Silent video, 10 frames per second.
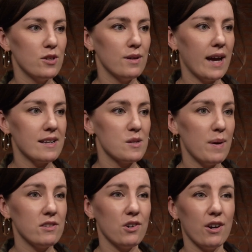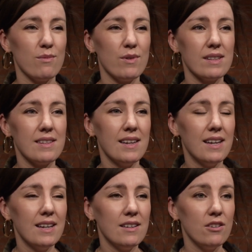to get to spend time with
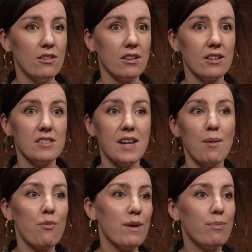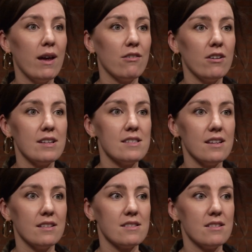your contemporary
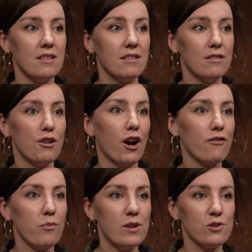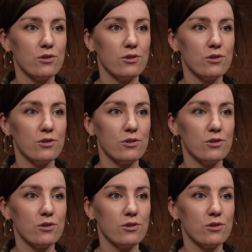playwrights and to learn from each